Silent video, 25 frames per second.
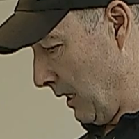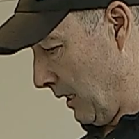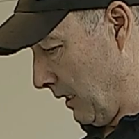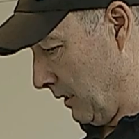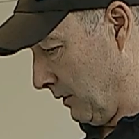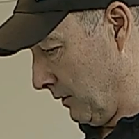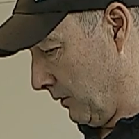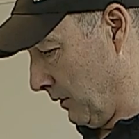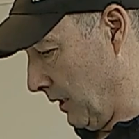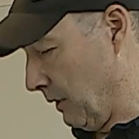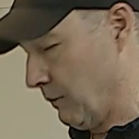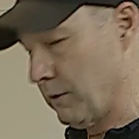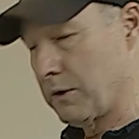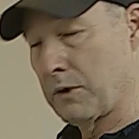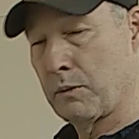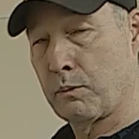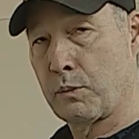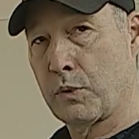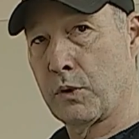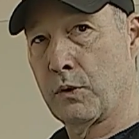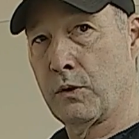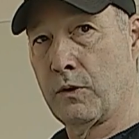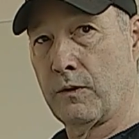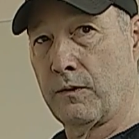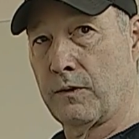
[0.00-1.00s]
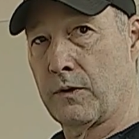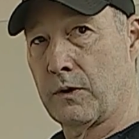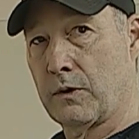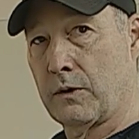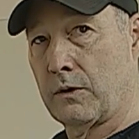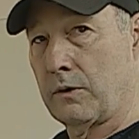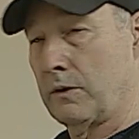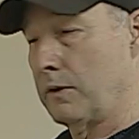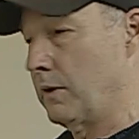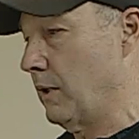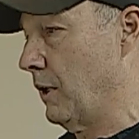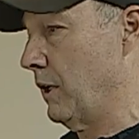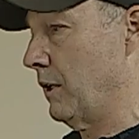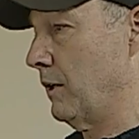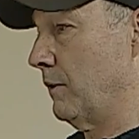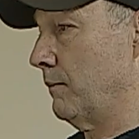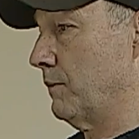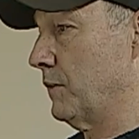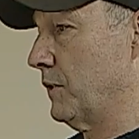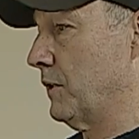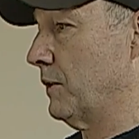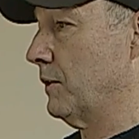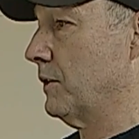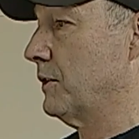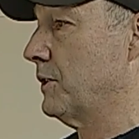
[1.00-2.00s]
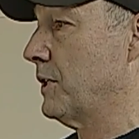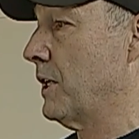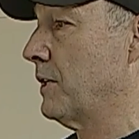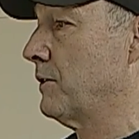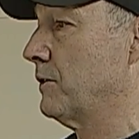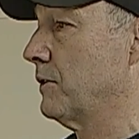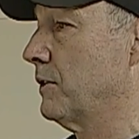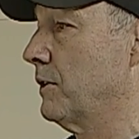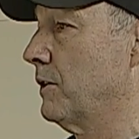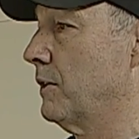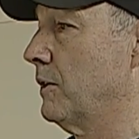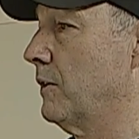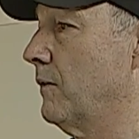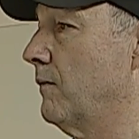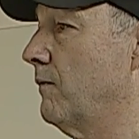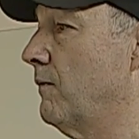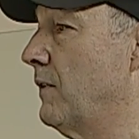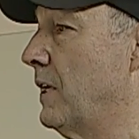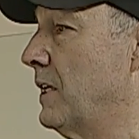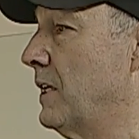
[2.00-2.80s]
And so that was a beautiful suggestion of